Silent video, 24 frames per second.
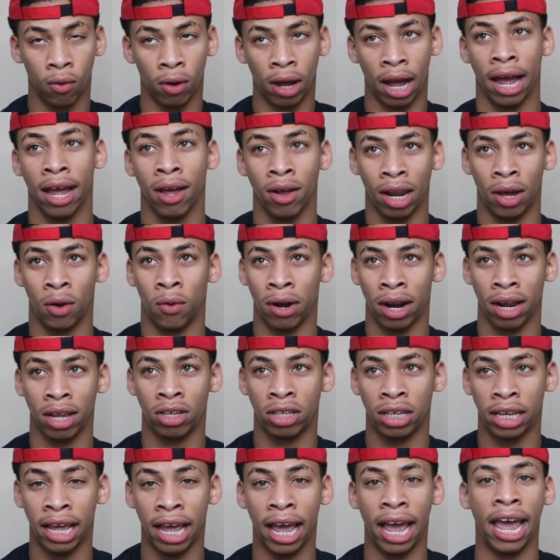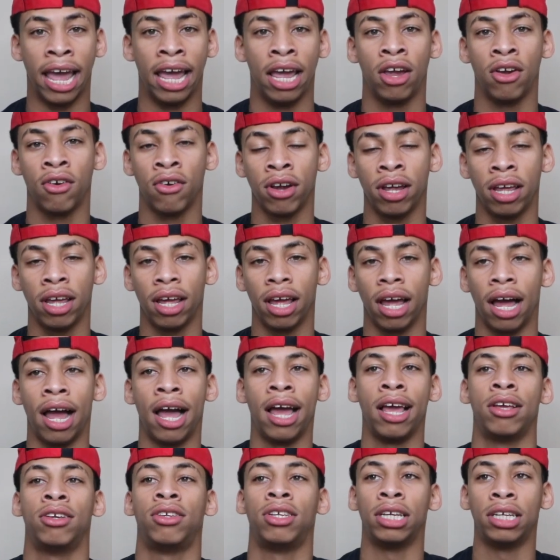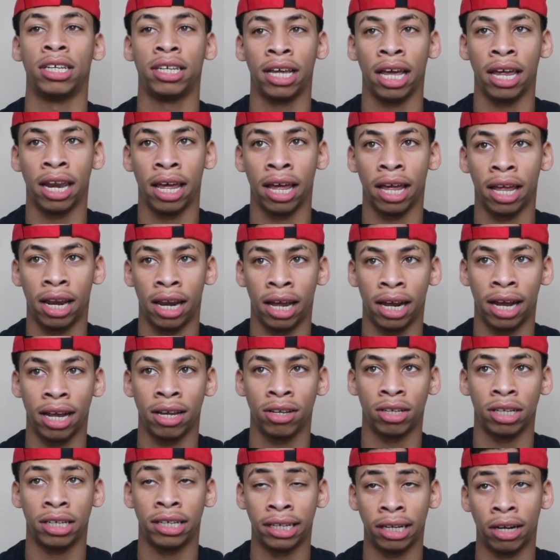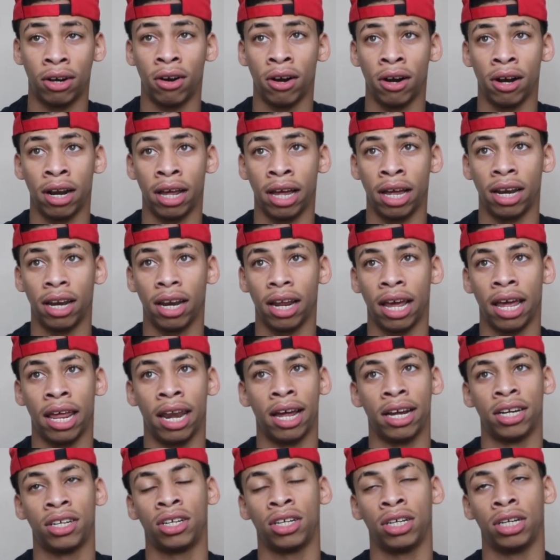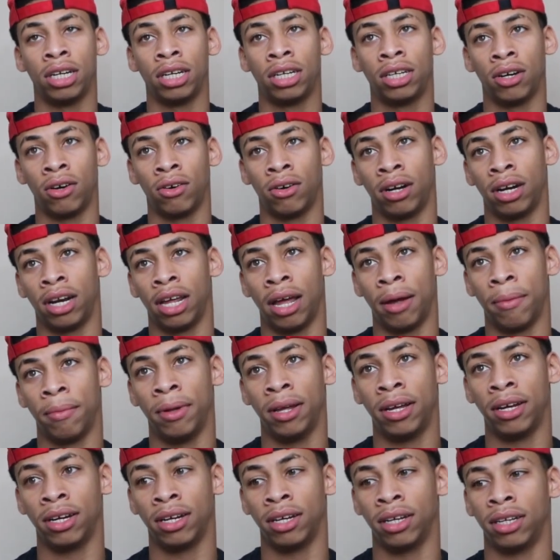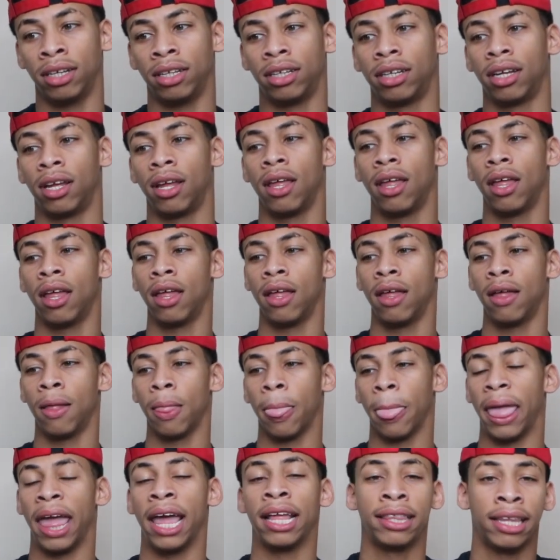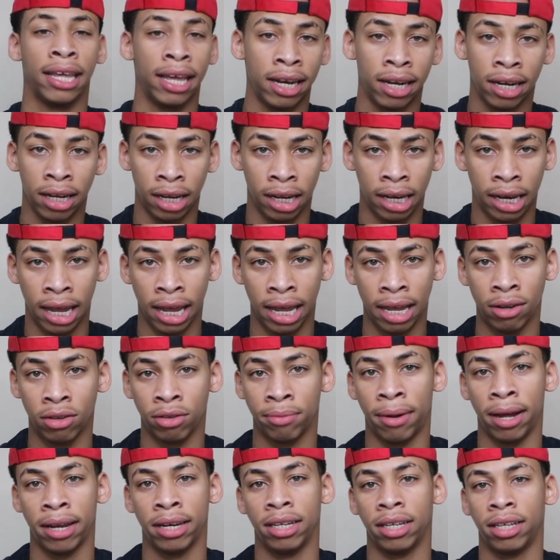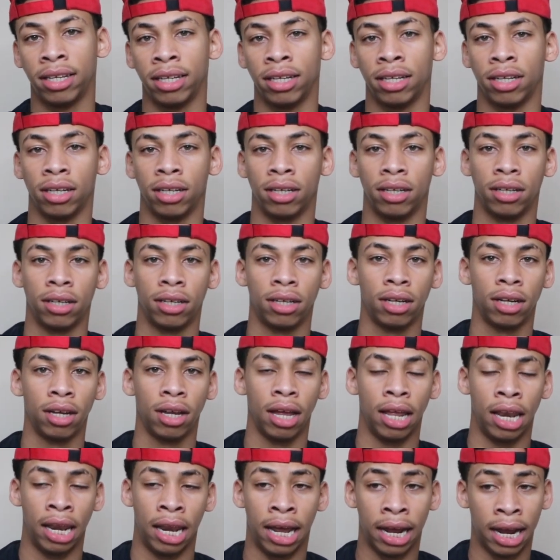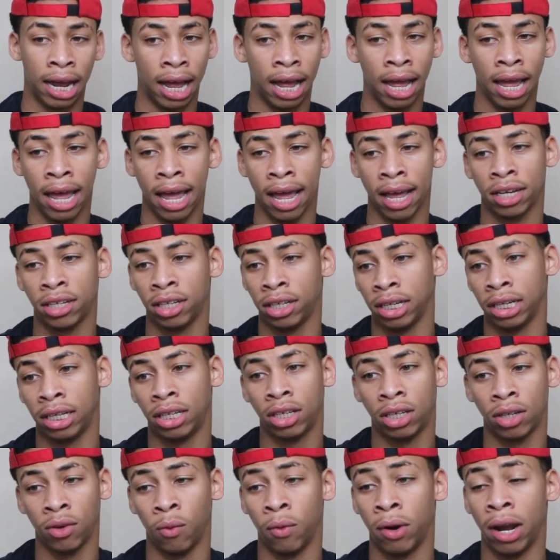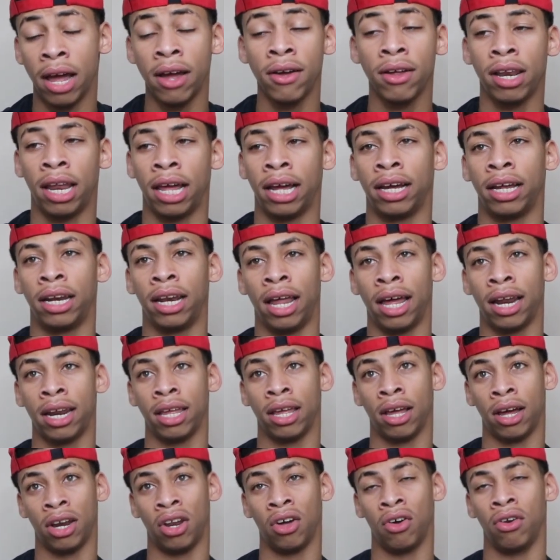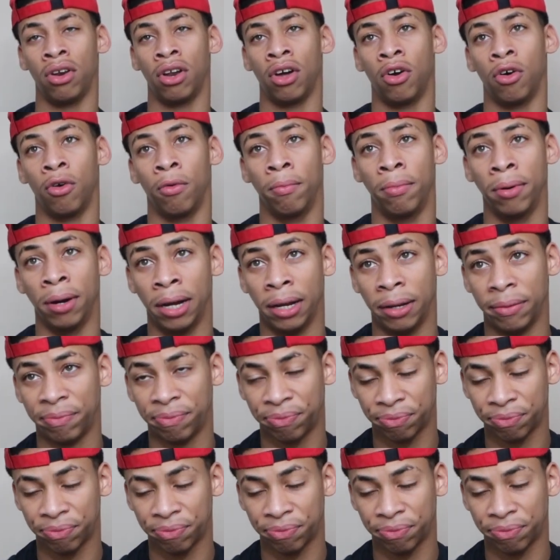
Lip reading: like when I used to get angry, I used to say that, like I used to tell her that, and I shouldn't have told her that because at the end of the day, it was my decision. Like I actually, like a lot of y'all don't know, but